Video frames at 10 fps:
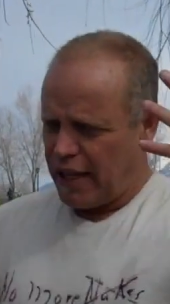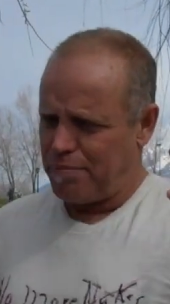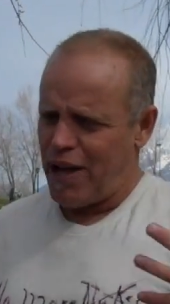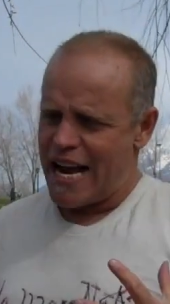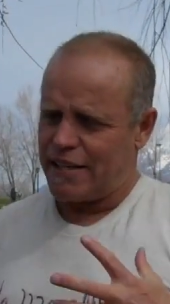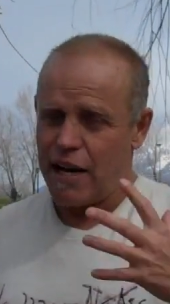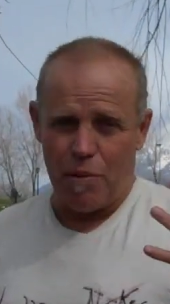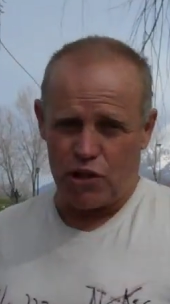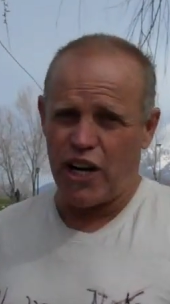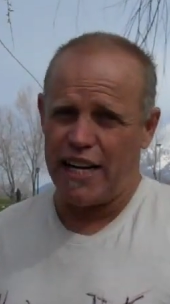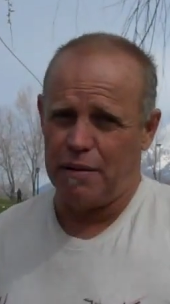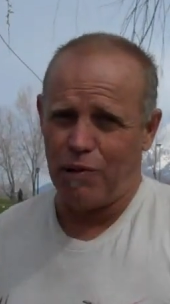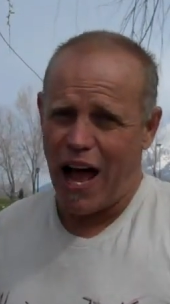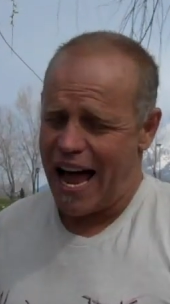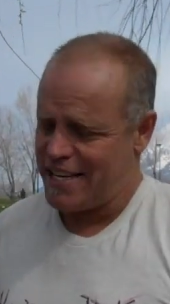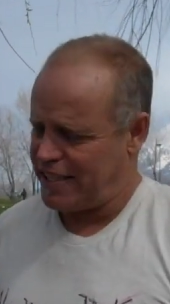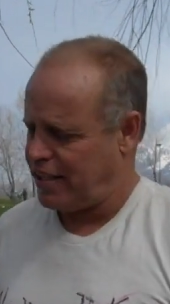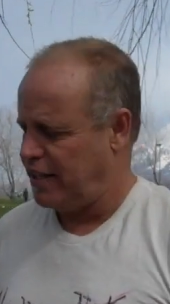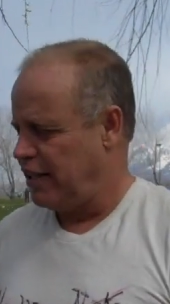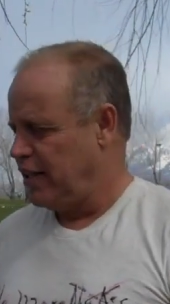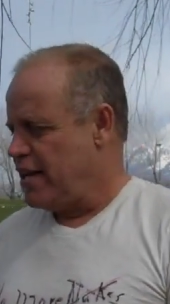They blasted, he almost died in the blast.